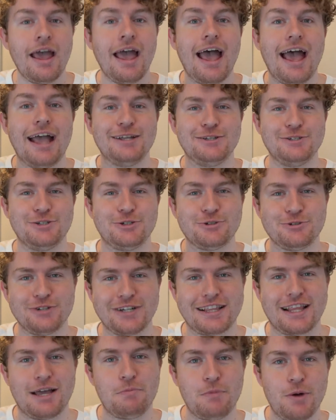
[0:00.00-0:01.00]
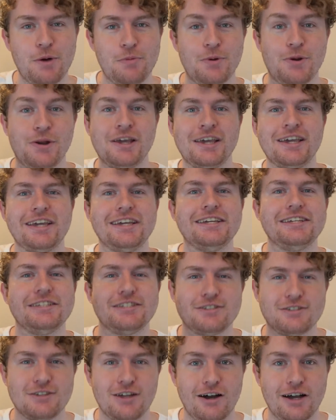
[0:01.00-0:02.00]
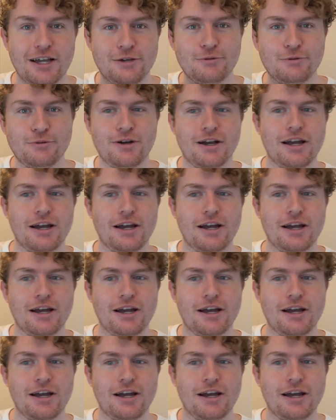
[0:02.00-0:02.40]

And during that moment, his style